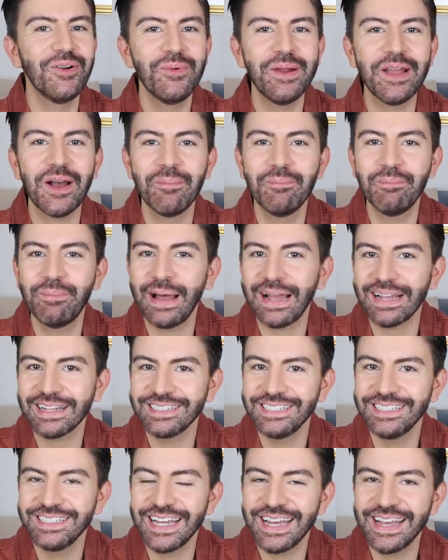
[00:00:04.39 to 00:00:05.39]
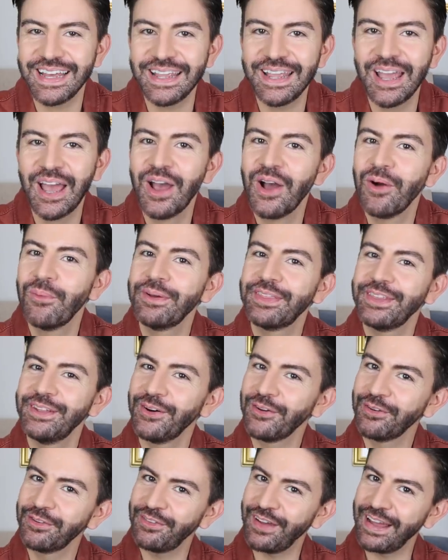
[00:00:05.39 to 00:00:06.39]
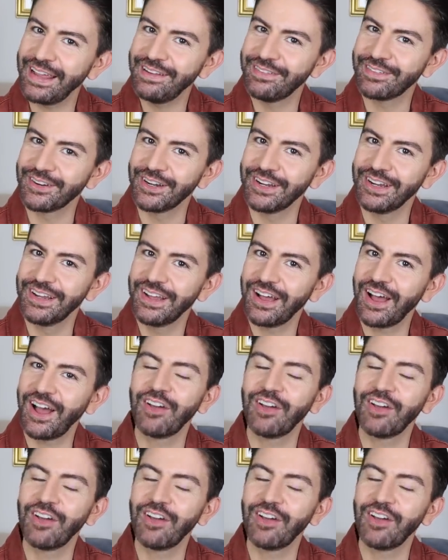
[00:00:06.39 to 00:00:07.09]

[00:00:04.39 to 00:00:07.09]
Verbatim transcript: We are back today with an old favourite,